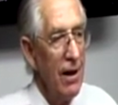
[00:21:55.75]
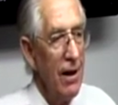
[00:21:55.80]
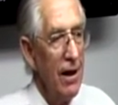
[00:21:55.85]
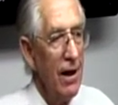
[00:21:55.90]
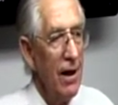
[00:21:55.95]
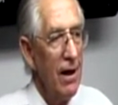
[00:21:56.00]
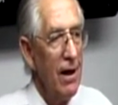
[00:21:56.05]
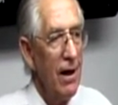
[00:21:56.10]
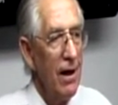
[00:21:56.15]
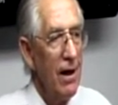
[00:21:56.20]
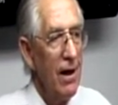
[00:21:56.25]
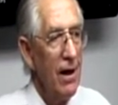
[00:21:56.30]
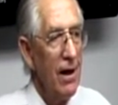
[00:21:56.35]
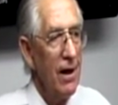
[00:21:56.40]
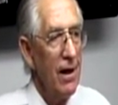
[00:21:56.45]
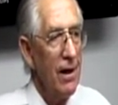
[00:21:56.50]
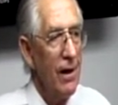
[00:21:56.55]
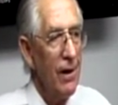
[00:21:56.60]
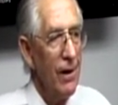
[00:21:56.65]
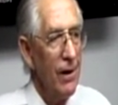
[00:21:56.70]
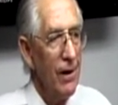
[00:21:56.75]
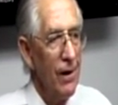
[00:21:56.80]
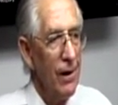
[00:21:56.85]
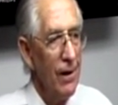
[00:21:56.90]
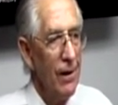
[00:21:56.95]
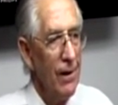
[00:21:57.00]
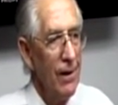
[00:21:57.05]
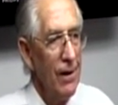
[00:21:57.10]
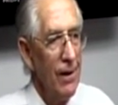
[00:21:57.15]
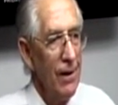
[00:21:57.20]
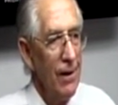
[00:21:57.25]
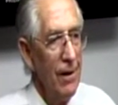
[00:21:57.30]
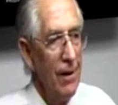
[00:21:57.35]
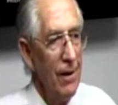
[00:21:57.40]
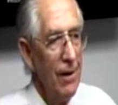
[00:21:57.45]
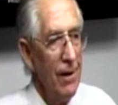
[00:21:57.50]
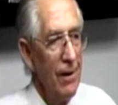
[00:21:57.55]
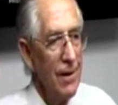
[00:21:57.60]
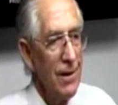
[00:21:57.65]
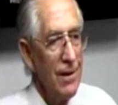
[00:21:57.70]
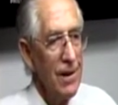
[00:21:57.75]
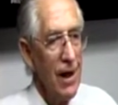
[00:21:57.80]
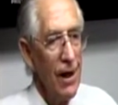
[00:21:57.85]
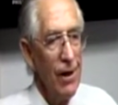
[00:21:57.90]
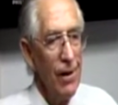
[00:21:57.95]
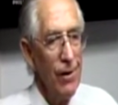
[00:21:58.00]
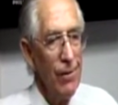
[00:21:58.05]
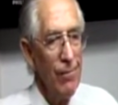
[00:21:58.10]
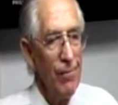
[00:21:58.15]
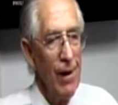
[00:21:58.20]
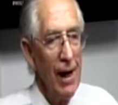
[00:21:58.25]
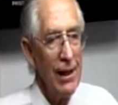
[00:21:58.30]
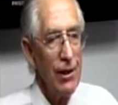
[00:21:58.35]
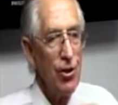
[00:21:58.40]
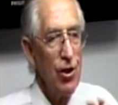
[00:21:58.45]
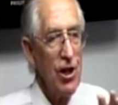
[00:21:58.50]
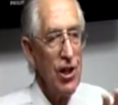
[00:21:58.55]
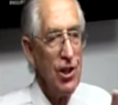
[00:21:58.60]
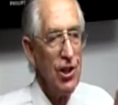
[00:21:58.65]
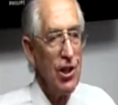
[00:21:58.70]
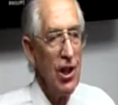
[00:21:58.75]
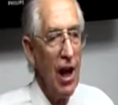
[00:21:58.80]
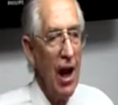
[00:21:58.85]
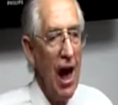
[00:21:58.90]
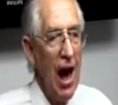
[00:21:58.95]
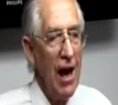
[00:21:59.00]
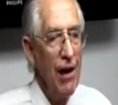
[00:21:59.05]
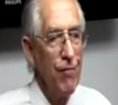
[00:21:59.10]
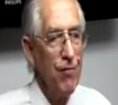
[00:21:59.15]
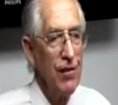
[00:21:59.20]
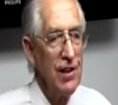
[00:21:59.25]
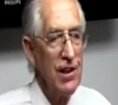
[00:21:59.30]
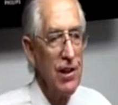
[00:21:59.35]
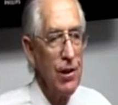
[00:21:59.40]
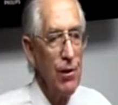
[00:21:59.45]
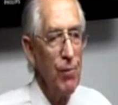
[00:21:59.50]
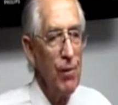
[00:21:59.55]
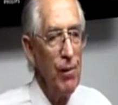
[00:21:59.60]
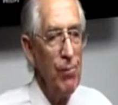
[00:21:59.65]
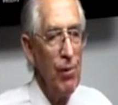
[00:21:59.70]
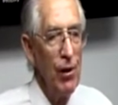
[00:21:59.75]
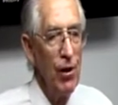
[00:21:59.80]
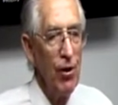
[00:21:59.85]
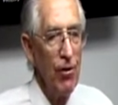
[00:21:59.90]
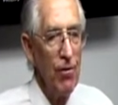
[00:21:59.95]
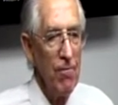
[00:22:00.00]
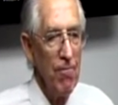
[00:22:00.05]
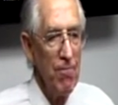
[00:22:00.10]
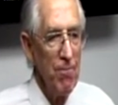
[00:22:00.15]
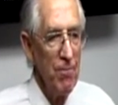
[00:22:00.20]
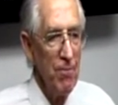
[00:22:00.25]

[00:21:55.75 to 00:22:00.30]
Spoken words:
Oh, so my Christian life is to be built